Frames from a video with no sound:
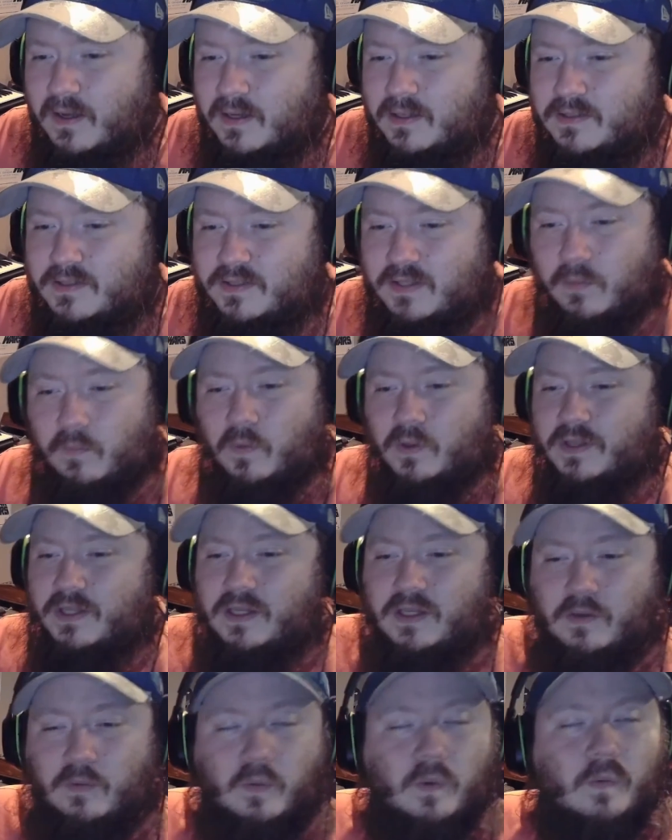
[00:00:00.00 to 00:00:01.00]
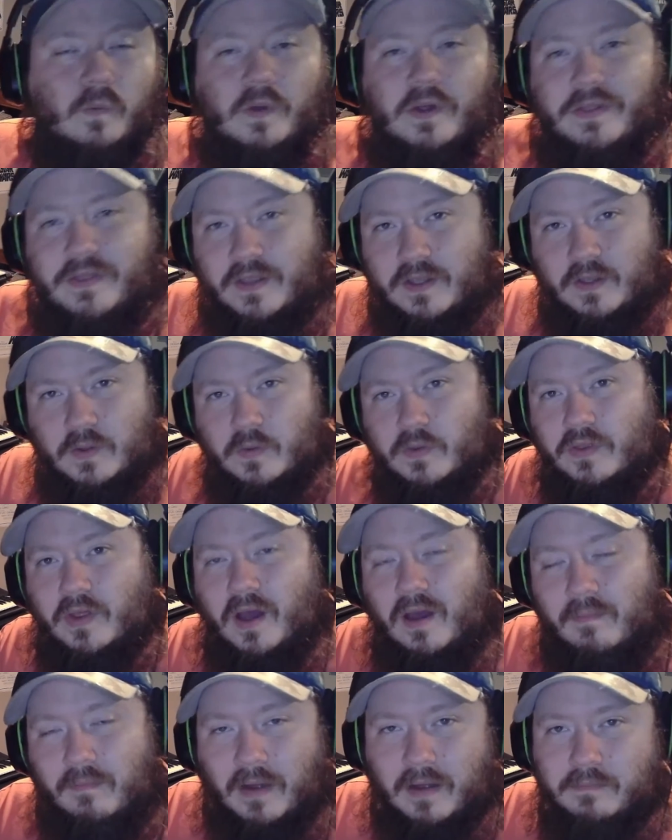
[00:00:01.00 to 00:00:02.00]
someone that you were with that you
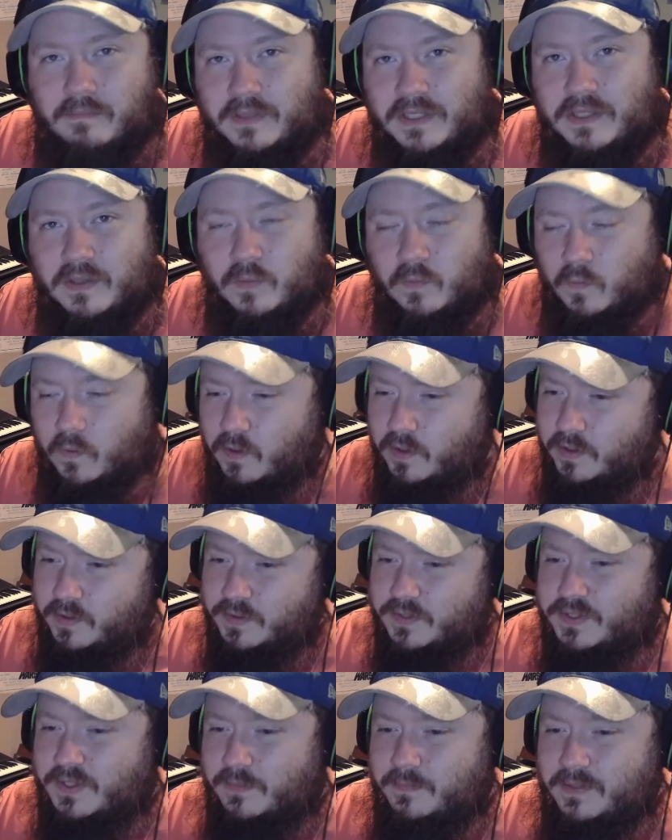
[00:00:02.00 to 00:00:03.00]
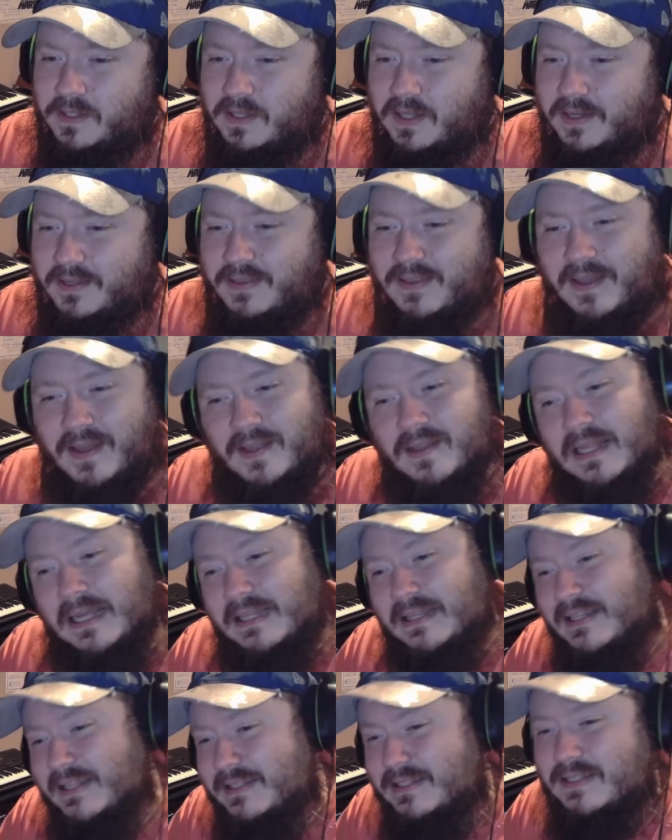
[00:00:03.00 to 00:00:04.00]
thought might be the one or something like that.
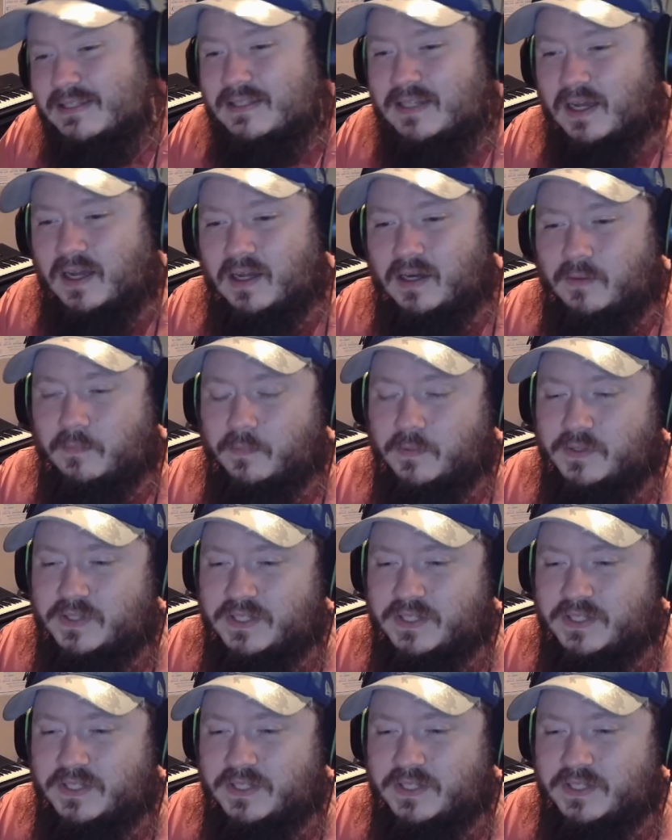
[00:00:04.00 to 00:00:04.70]
Like, this is 100%.